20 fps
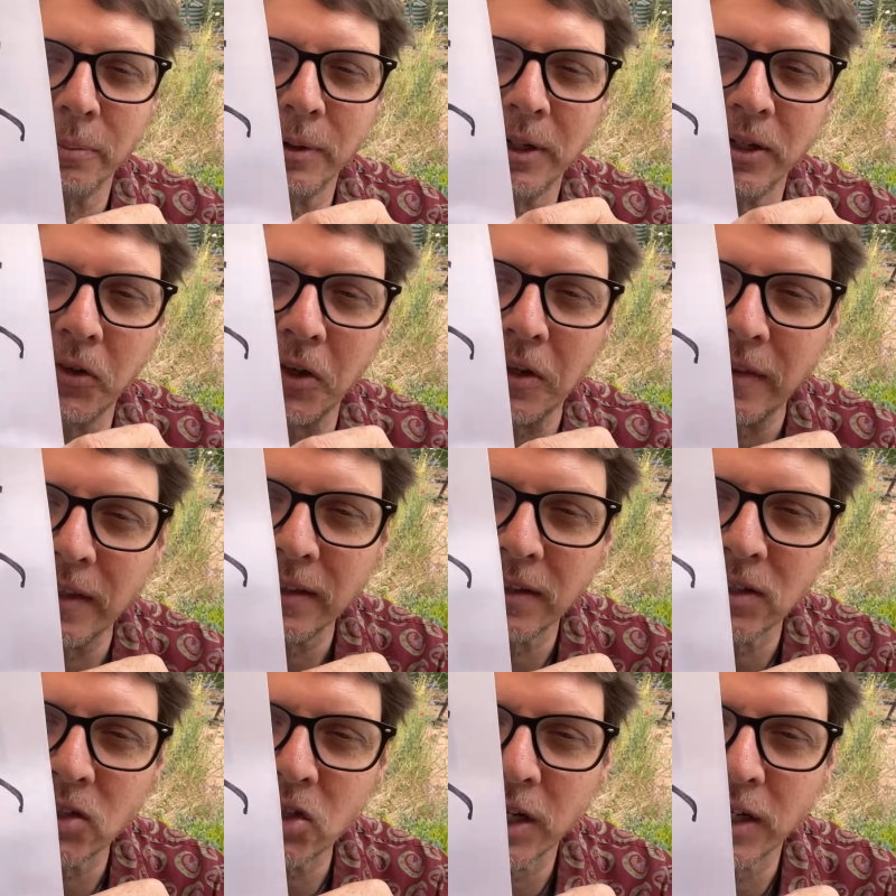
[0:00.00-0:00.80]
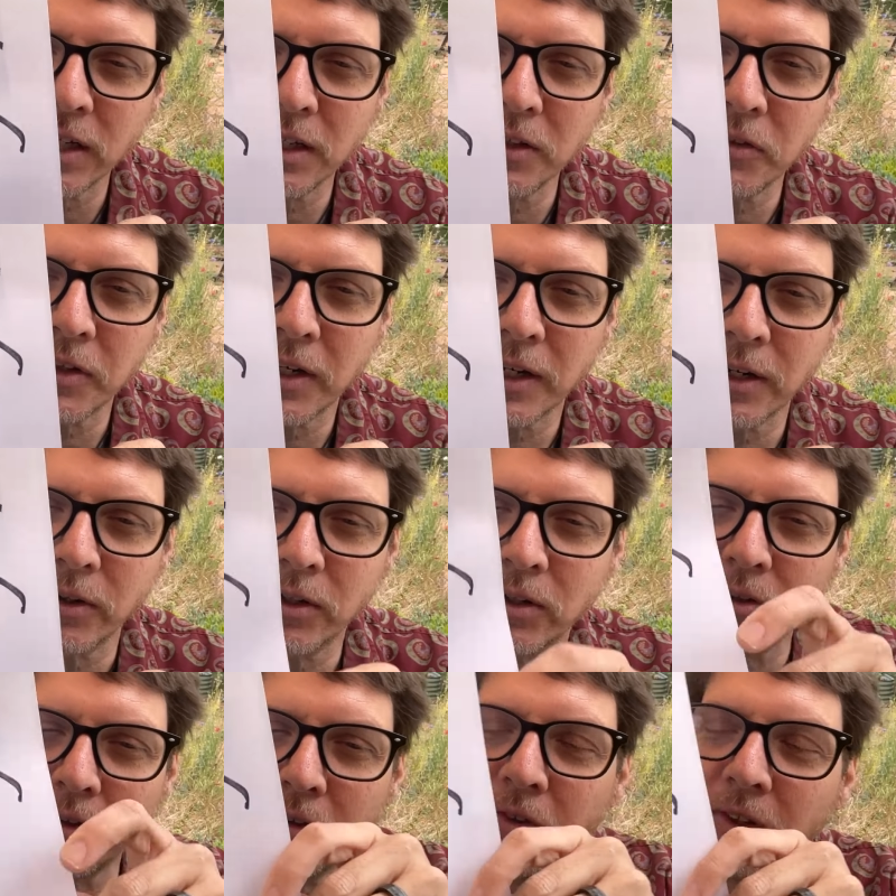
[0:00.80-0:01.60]
because I think the Chinese
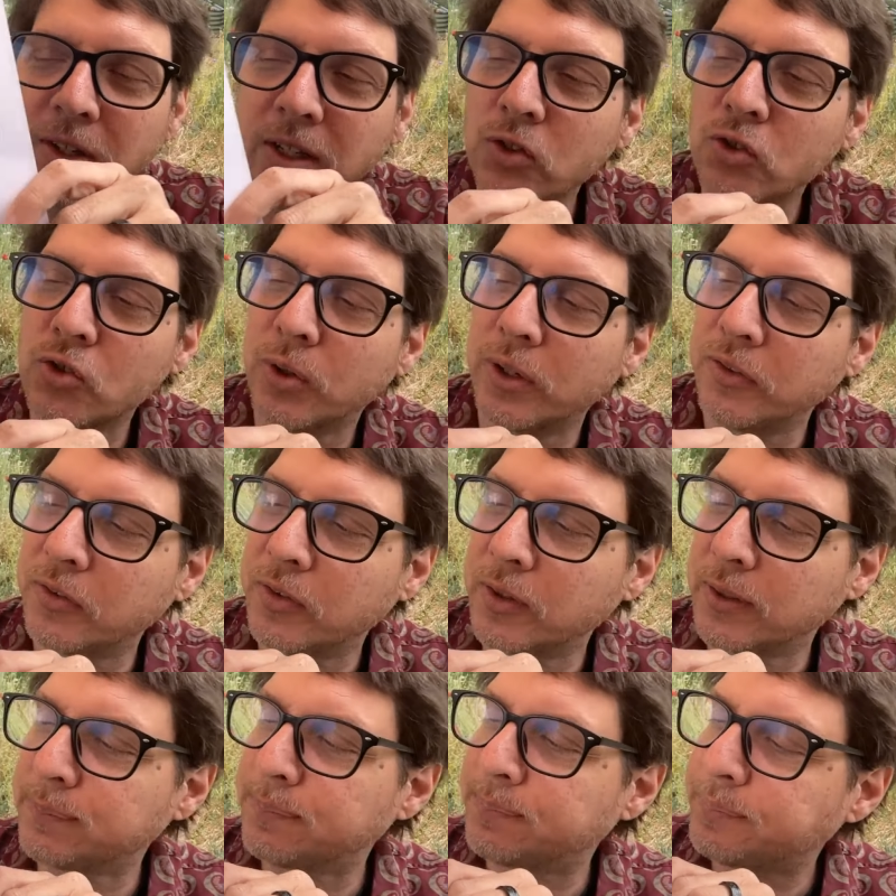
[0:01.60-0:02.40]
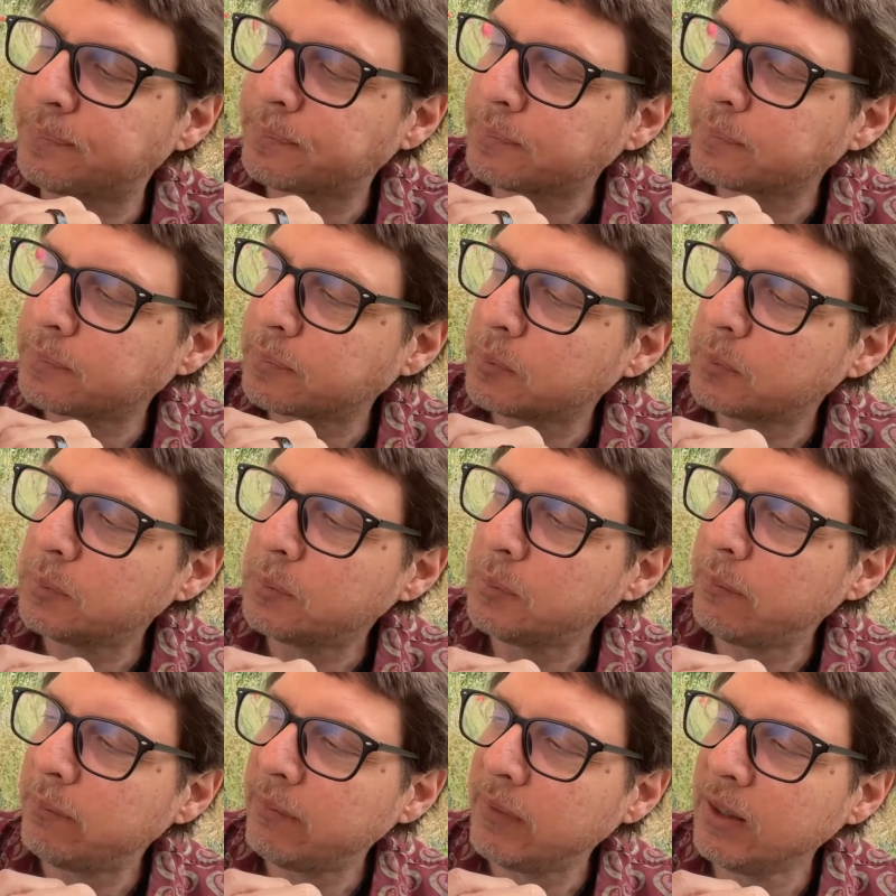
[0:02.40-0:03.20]
character is interesting.
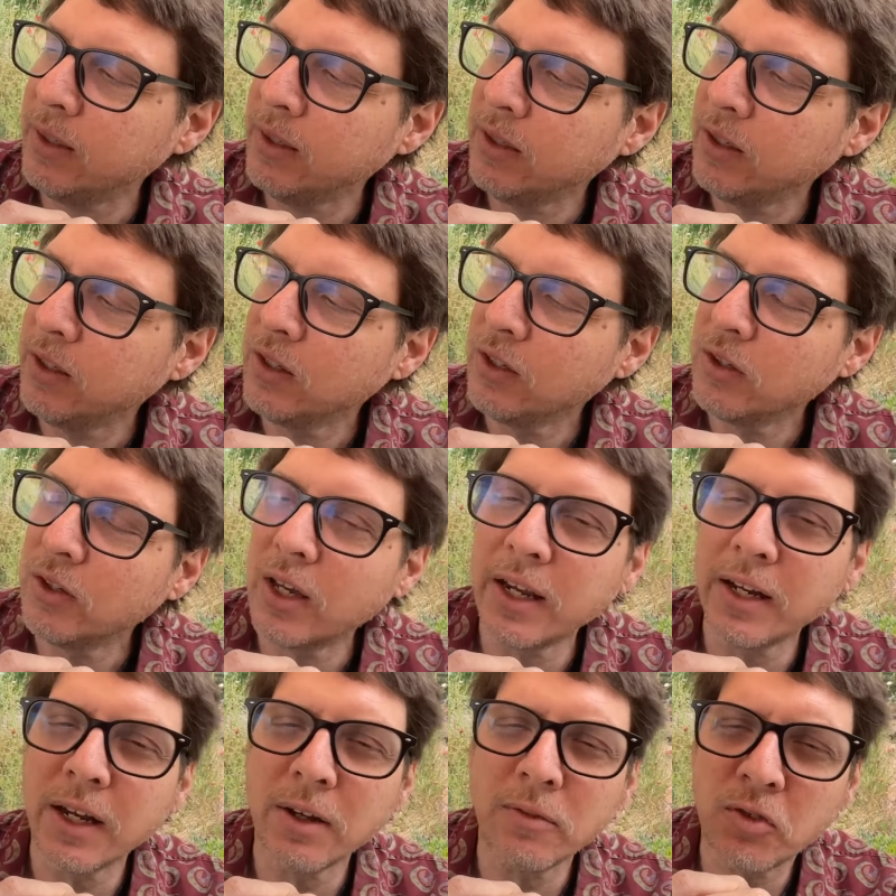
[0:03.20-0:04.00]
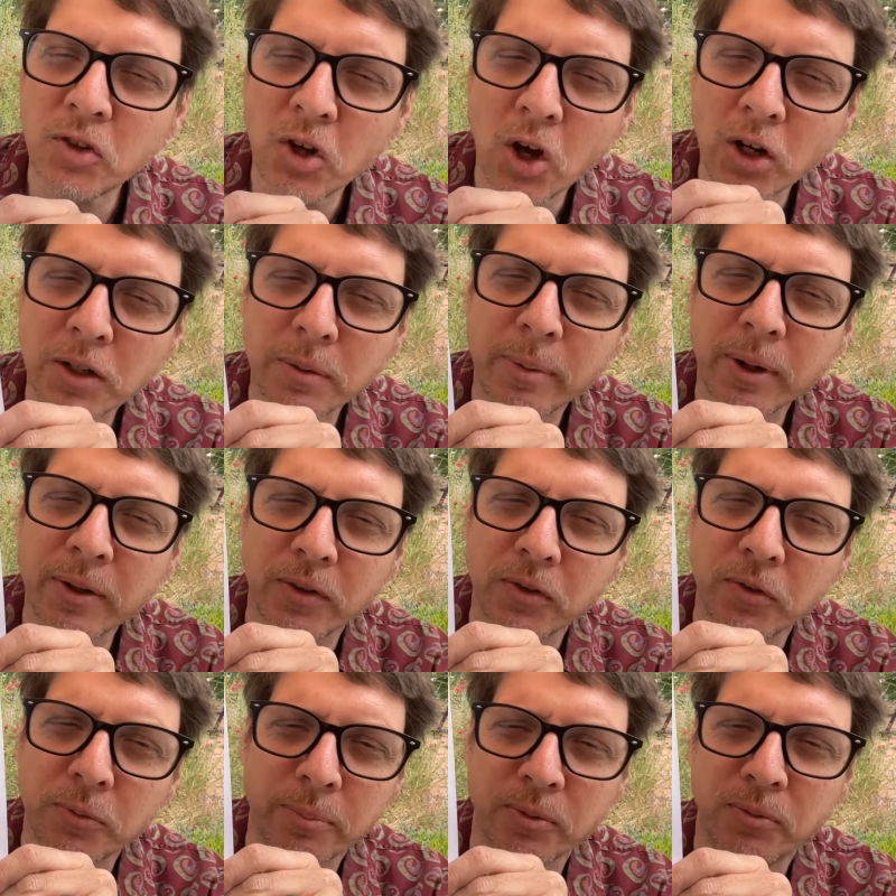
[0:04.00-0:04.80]
And I've talked about
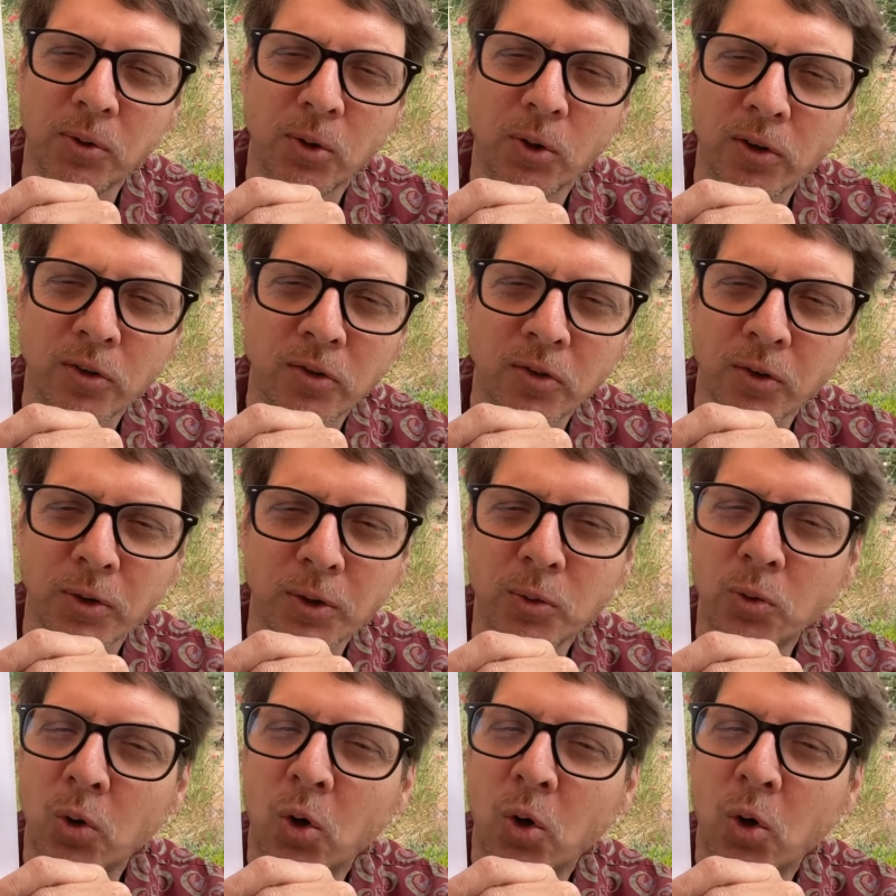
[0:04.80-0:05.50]
this before, so you